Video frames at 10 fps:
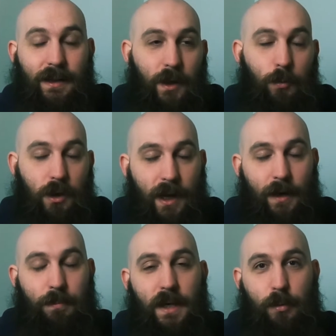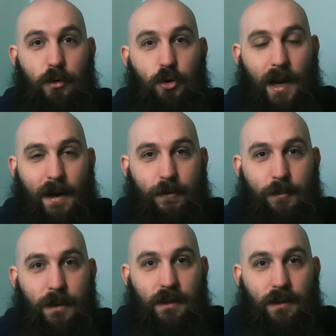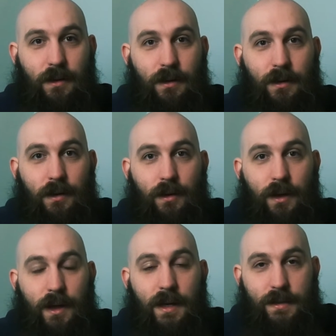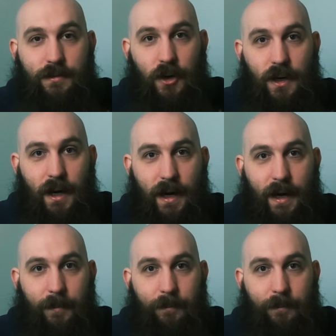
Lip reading: that will get people to laugh at me is very high.